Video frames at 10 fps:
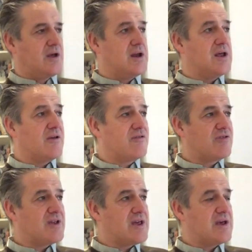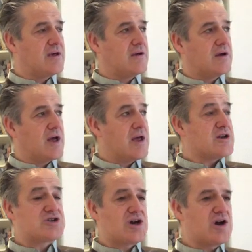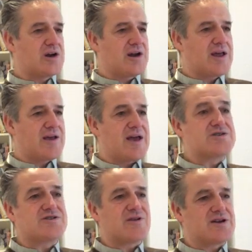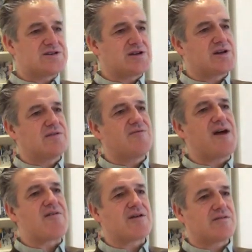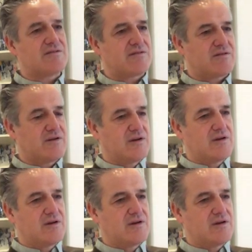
It is the eternally iterating and variance